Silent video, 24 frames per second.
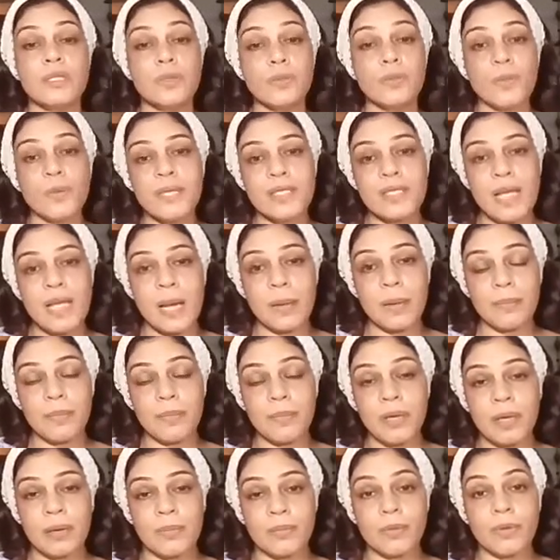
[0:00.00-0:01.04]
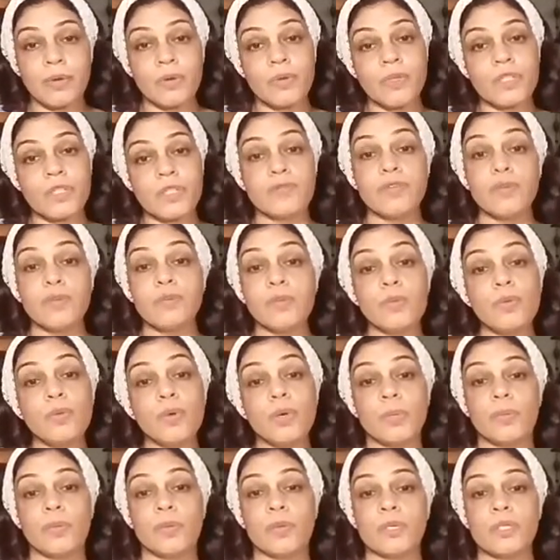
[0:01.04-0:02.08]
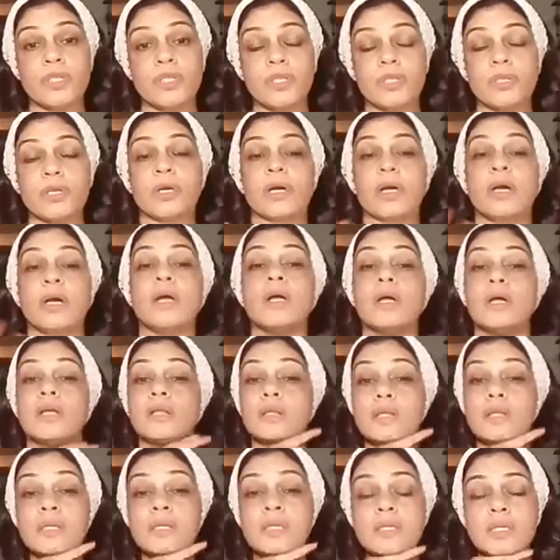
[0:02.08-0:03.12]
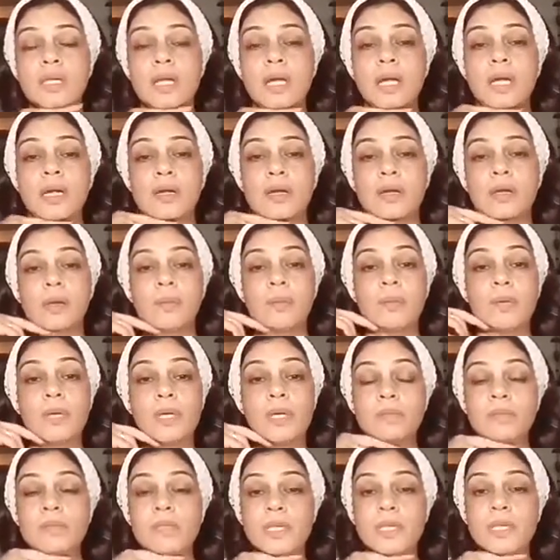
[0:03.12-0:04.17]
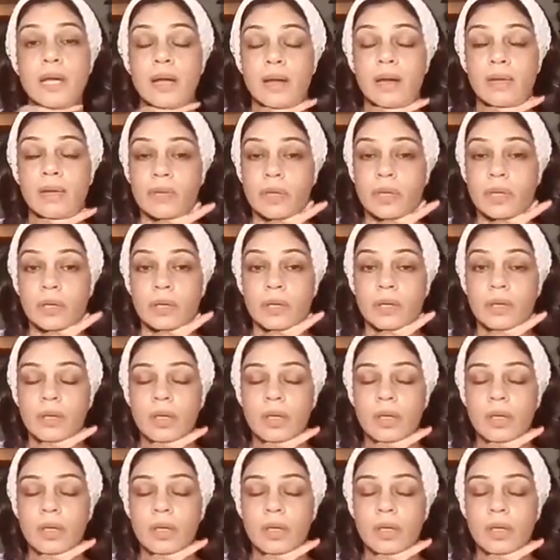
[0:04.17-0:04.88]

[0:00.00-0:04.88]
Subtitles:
So what is happening? Because of the poor posture, this area becomes heavy.